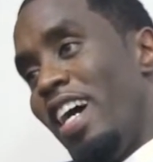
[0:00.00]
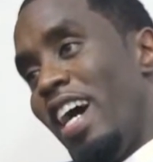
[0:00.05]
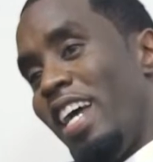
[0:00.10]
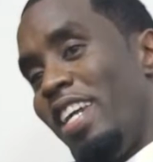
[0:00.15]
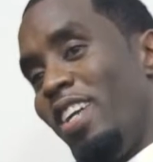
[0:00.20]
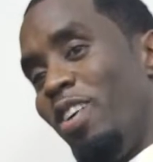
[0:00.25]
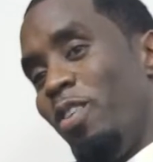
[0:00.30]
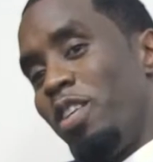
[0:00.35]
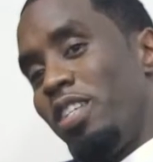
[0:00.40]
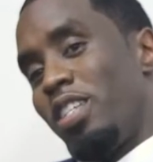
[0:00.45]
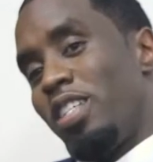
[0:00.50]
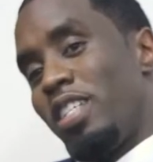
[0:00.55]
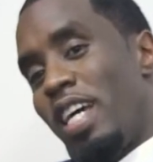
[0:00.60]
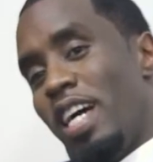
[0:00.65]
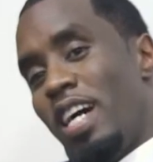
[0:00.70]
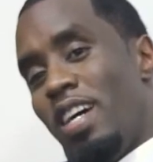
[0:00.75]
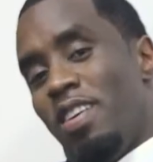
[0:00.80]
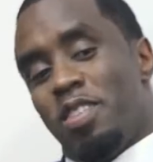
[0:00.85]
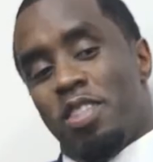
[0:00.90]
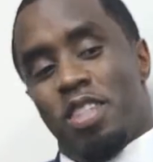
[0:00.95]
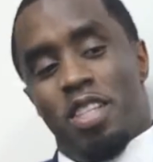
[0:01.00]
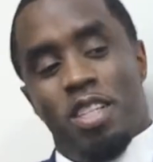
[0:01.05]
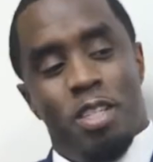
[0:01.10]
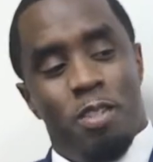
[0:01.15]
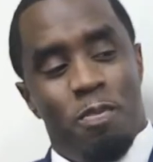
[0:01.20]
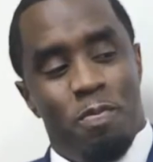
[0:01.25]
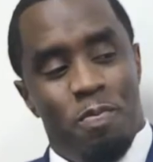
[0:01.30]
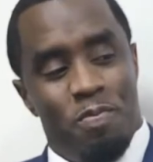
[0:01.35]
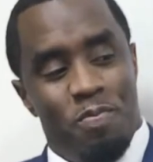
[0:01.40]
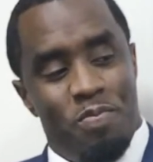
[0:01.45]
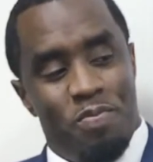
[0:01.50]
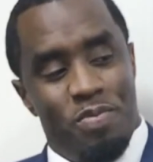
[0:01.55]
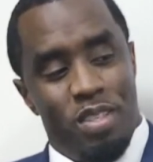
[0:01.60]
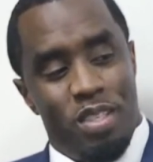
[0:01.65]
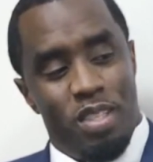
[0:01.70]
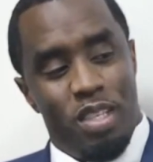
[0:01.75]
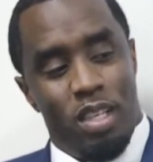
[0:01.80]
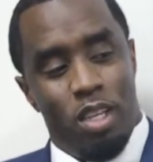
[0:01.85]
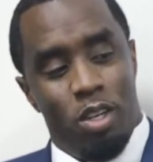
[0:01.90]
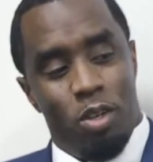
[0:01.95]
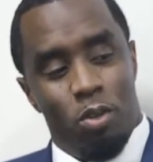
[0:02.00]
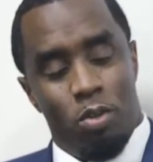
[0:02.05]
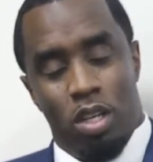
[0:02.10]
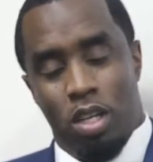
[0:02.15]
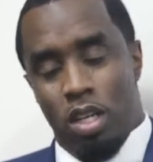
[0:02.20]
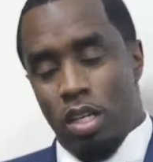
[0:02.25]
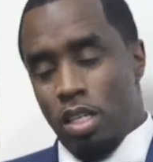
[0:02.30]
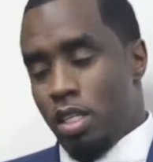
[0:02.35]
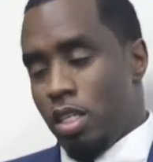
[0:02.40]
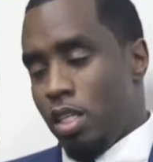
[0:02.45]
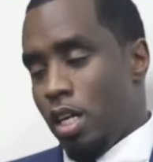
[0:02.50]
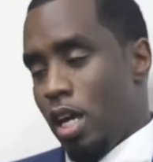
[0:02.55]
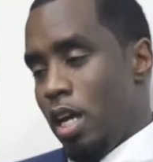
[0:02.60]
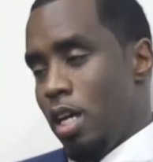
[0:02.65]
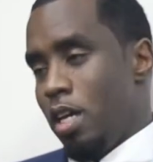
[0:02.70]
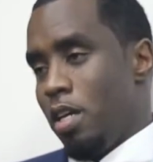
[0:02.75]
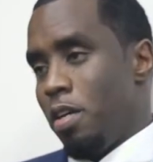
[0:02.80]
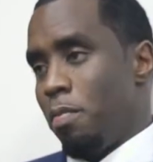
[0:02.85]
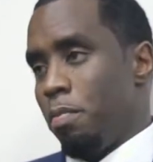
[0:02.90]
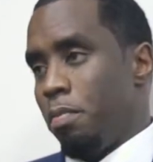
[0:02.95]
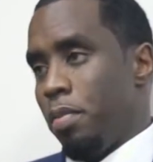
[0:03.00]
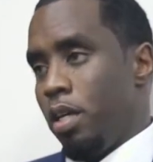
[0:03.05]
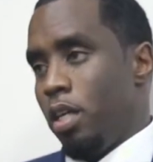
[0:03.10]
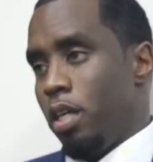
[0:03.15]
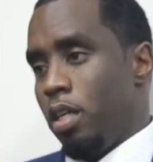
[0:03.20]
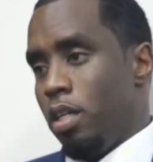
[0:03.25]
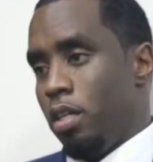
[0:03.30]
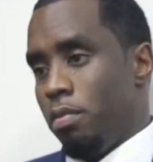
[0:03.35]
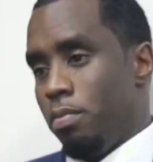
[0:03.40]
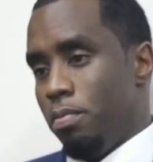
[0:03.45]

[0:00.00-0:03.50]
I know it sounds a little cliche, but